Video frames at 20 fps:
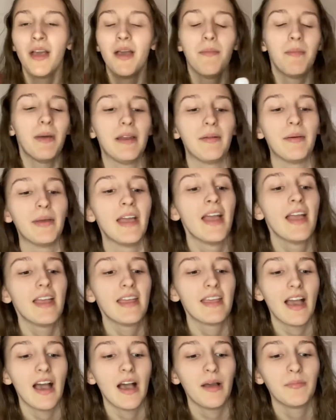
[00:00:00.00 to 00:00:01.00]
But anyway,
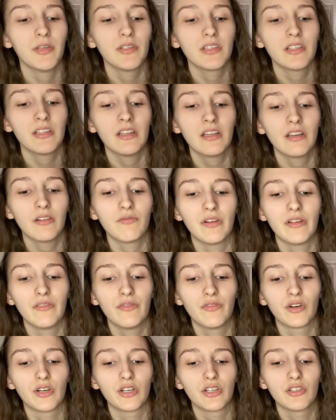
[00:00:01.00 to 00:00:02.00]
yeah, I'm using the
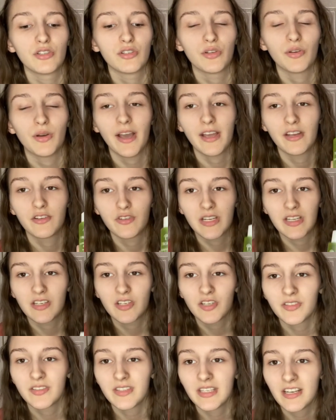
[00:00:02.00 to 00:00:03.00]
Rainforest Dew
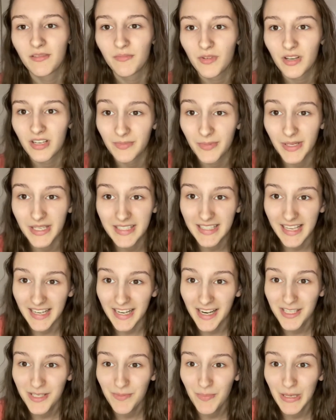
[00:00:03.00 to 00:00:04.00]
Hydration Serum because my skin
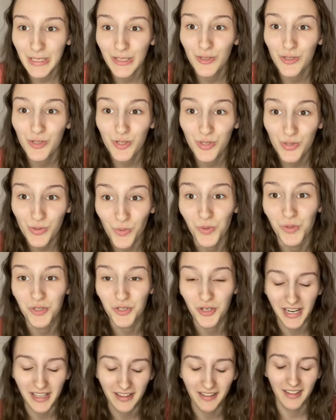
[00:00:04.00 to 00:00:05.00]
has been so
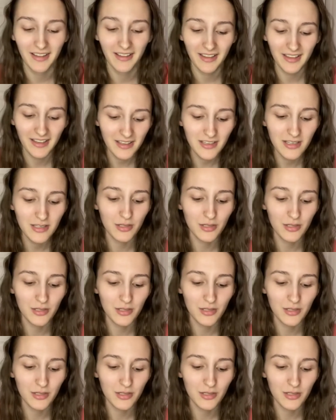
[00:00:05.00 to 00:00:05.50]
dry lately,